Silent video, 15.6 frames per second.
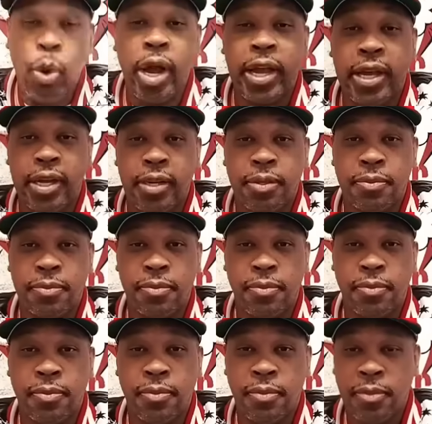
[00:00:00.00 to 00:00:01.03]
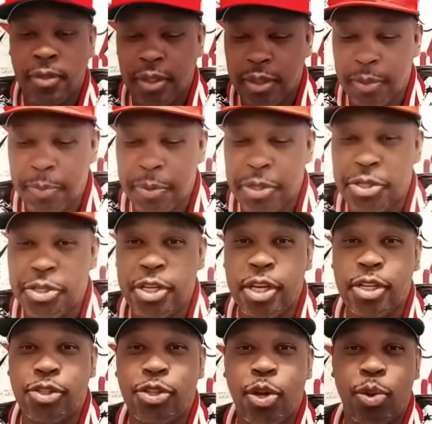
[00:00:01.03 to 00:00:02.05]
Wayne,
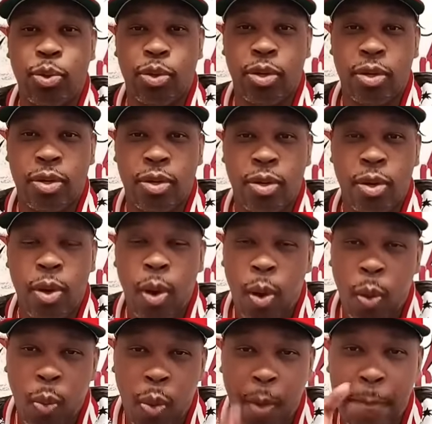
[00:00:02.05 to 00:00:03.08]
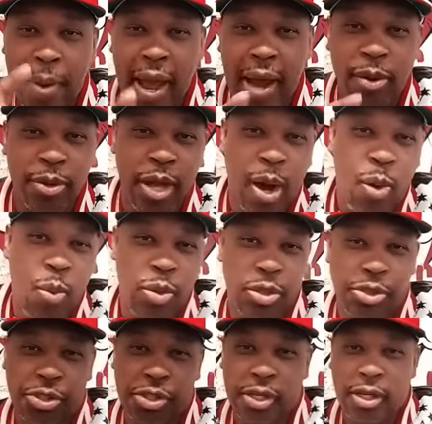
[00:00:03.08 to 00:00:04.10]
BG and Turk, what battle y'all want
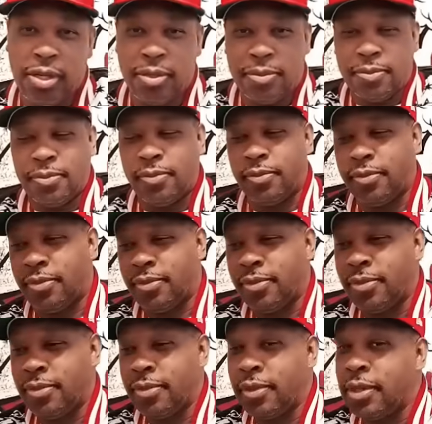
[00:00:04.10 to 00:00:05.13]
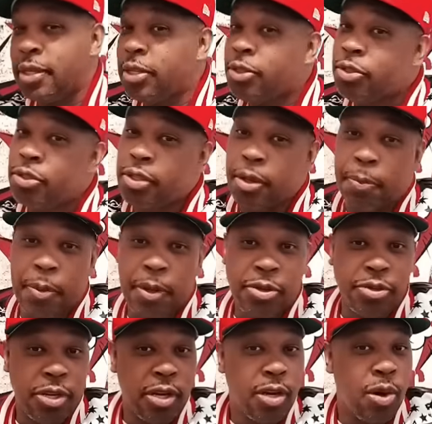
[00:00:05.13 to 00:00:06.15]
to see? See,
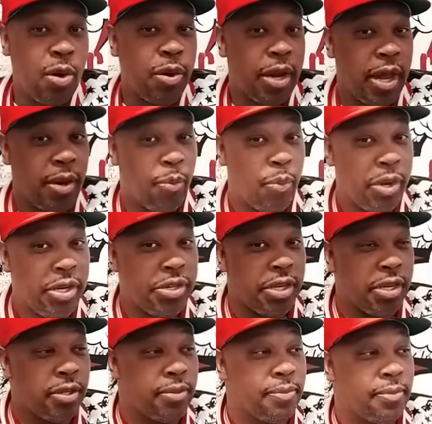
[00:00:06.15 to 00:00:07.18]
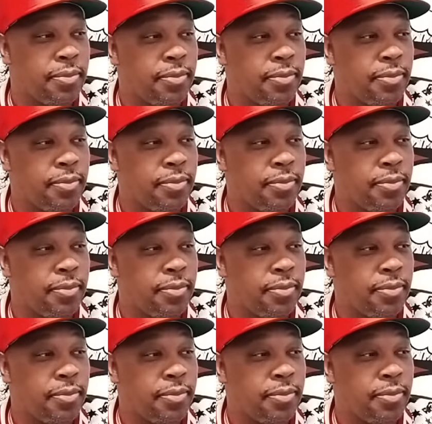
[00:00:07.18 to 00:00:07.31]
BG going at Weezy.